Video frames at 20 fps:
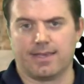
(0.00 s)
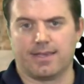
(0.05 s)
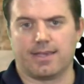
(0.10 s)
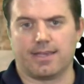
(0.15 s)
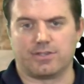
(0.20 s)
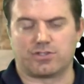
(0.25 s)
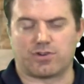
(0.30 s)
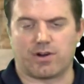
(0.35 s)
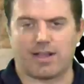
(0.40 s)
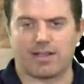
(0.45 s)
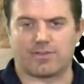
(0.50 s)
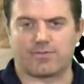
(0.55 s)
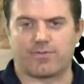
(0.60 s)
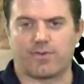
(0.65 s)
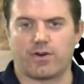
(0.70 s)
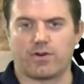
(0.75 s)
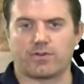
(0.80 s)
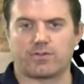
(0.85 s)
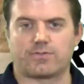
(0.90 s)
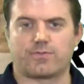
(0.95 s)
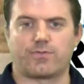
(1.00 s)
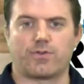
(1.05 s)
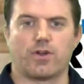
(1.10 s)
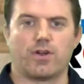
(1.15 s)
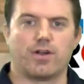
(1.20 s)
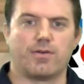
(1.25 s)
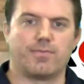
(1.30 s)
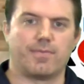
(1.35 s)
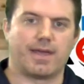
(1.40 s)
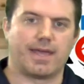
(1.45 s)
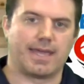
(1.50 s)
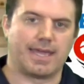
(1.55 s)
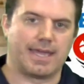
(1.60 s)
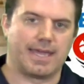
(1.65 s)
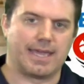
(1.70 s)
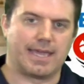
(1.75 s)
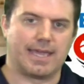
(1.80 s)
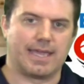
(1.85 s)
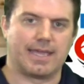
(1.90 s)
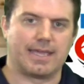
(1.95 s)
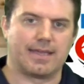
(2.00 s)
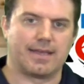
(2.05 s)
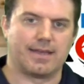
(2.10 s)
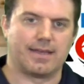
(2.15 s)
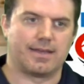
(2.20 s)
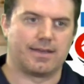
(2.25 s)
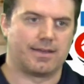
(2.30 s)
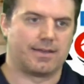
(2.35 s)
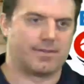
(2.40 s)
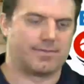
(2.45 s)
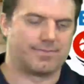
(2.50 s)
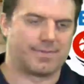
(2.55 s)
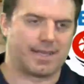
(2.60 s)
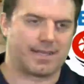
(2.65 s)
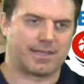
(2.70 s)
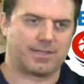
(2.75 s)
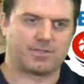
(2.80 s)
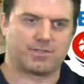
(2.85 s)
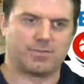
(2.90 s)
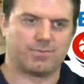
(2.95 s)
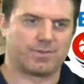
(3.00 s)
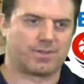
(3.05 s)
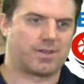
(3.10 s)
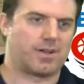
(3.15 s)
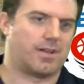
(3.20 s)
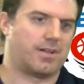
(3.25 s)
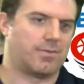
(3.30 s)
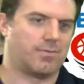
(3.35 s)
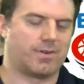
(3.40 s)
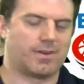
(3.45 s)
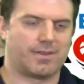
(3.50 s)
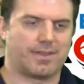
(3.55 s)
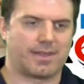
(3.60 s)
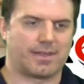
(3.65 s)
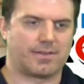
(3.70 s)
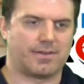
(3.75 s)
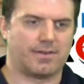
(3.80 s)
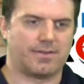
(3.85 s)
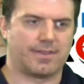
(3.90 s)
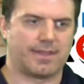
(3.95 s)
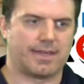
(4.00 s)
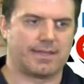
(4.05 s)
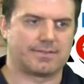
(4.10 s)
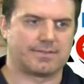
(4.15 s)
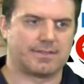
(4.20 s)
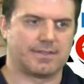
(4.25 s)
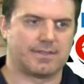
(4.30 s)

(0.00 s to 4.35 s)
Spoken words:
He transfers from I guess you would call it, what do they call that?